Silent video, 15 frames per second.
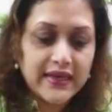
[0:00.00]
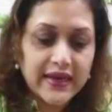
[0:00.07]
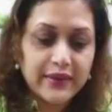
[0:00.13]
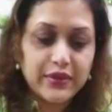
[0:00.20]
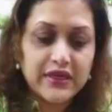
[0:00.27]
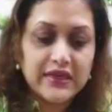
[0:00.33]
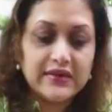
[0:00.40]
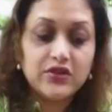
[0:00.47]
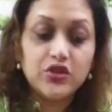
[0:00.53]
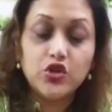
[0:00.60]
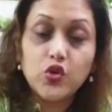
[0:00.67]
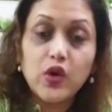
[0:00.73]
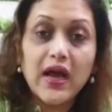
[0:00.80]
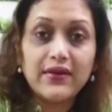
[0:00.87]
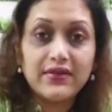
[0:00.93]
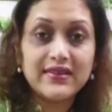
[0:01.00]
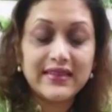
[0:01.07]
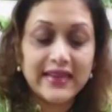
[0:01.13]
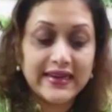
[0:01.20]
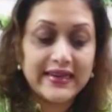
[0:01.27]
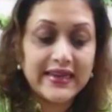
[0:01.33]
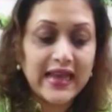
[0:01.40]
diabetes do have a
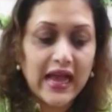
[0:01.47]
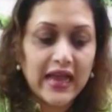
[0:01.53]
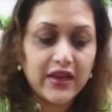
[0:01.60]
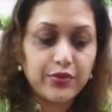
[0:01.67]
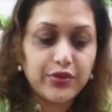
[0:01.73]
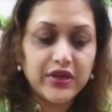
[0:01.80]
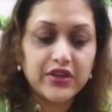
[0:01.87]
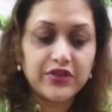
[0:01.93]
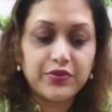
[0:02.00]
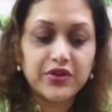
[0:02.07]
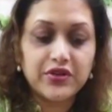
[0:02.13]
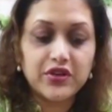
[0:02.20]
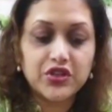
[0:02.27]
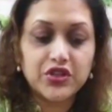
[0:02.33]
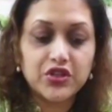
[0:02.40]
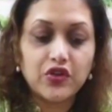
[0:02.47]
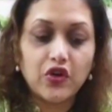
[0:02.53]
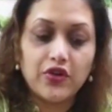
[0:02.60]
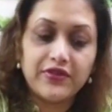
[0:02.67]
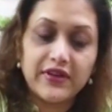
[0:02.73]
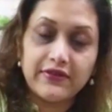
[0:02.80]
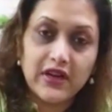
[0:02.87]
slightly higher predisposition
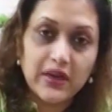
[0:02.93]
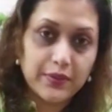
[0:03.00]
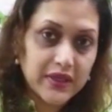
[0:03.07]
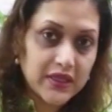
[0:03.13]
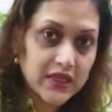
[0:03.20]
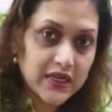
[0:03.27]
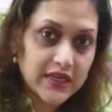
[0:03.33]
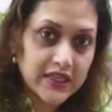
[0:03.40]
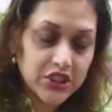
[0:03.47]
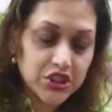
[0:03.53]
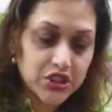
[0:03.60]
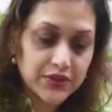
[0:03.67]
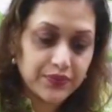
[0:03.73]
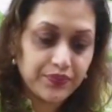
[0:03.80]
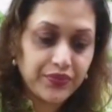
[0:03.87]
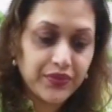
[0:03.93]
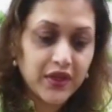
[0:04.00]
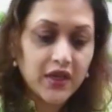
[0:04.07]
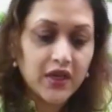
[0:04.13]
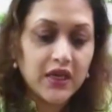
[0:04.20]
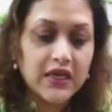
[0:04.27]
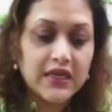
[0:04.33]
of developing the condition.
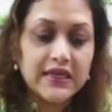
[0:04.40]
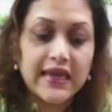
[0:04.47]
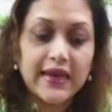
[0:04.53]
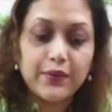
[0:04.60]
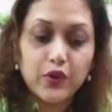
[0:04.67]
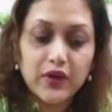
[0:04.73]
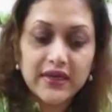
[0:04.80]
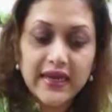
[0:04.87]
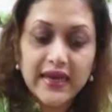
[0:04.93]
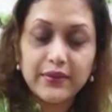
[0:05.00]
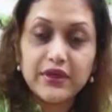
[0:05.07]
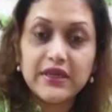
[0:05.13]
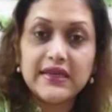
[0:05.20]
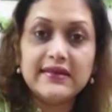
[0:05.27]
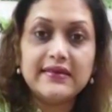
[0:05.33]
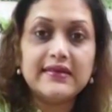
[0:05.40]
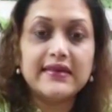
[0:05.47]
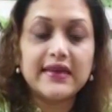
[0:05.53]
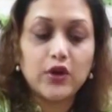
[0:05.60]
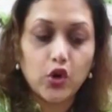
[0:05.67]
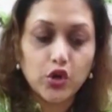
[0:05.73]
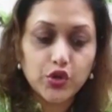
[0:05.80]
Type 1 diabetes is
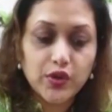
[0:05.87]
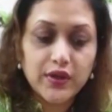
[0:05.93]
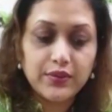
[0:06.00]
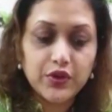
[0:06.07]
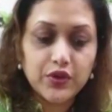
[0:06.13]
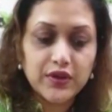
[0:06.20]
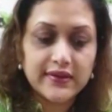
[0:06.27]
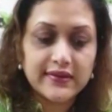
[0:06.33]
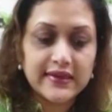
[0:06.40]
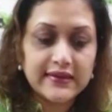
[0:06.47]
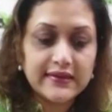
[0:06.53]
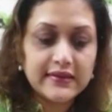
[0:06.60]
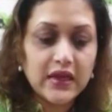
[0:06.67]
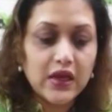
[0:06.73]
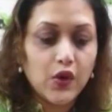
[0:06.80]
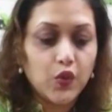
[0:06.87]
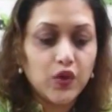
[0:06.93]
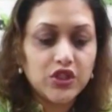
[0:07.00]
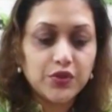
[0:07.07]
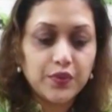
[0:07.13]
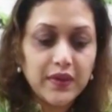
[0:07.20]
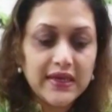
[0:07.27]
an autoimmune disease,
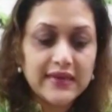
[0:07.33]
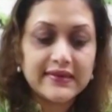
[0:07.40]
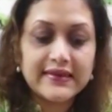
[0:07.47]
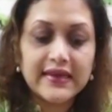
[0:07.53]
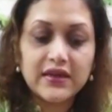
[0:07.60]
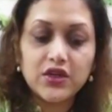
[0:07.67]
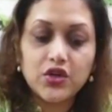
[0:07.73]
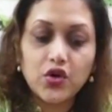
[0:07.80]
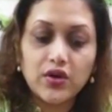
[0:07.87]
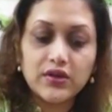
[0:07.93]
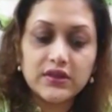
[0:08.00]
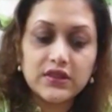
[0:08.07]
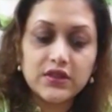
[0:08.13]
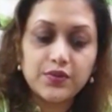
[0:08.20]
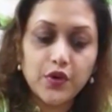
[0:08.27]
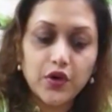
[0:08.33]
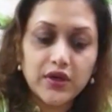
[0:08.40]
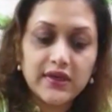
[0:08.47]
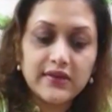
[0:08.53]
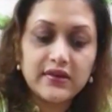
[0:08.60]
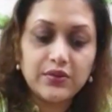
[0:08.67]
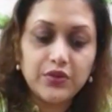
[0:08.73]
which means that it causes the
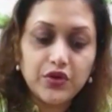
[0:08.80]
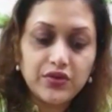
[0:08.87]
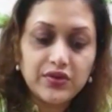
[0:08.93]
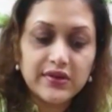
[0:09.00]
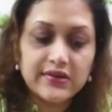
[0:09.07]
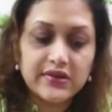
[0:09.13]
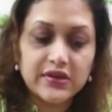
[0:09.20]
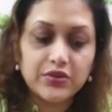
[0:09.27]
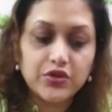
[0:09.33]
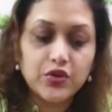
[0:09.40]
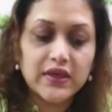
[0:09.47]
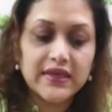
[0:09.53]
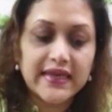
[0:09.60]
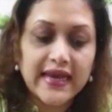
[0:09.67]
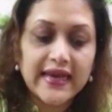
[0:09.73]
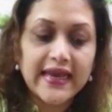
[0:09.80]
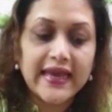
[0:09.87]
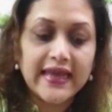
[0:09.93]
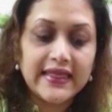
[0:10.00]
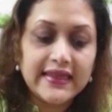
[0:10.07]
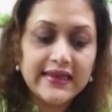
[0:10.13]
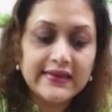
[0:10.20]
body's immune system to attack
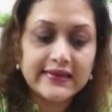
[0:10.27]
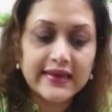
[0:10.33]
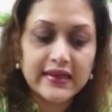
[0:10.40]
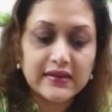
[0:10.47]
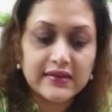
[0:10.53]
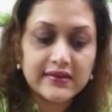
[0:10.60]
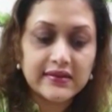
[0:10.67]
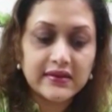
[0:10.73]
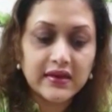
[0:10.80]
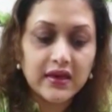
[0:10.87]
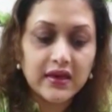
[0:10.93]
healthy cells.